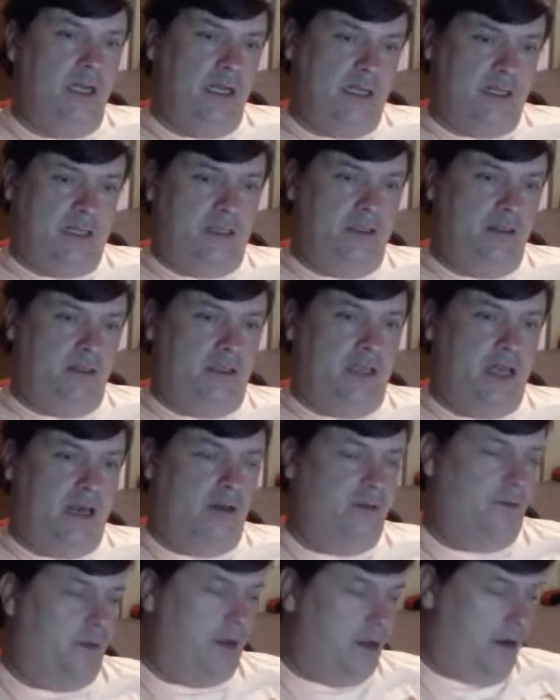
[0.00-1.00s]
It's still
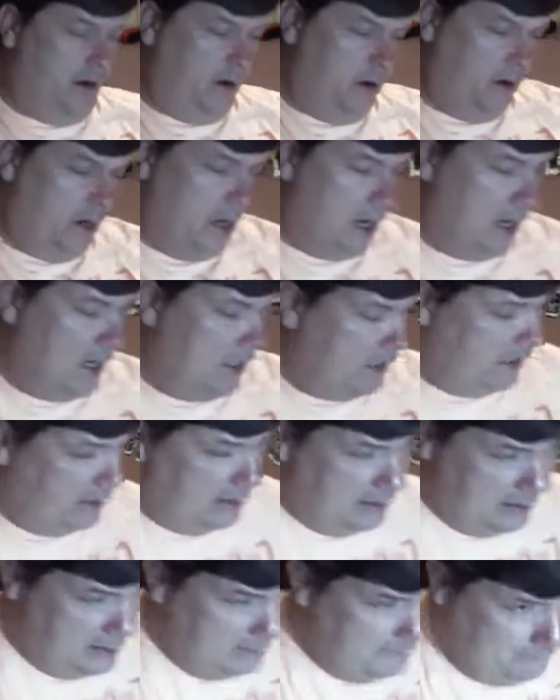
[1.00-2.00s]
down there.
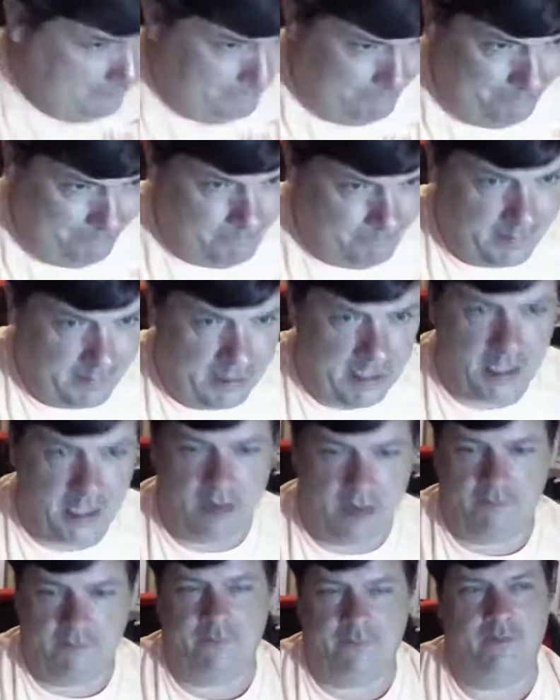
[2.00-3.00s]
I
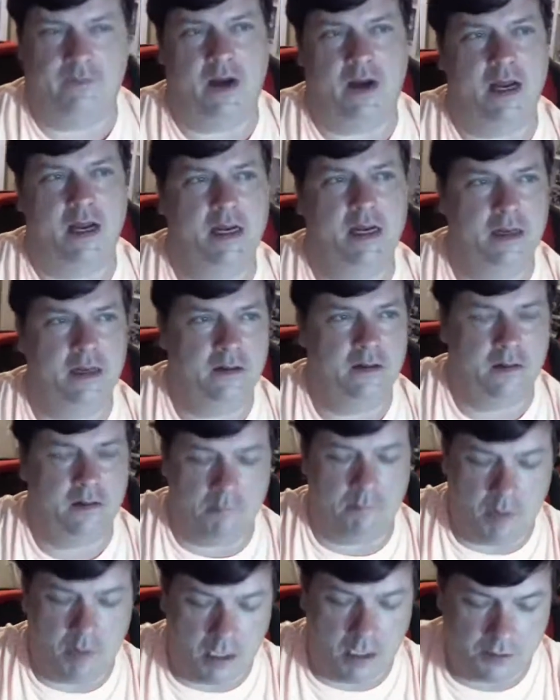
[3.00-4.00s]
cannot find the
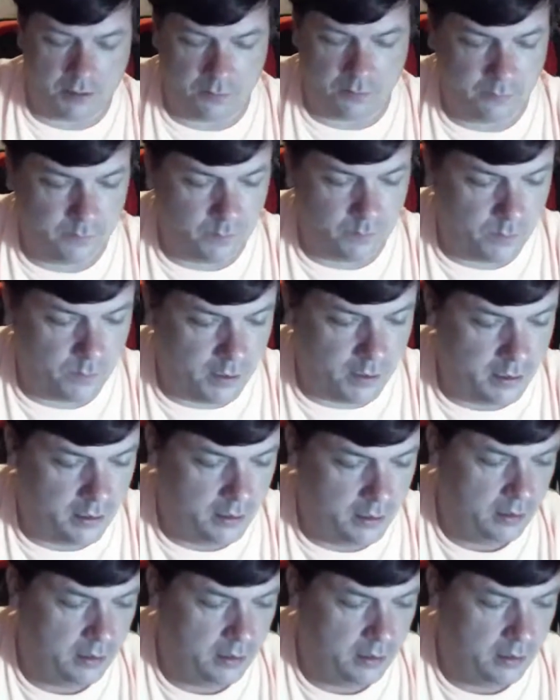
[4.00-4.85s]
module for it.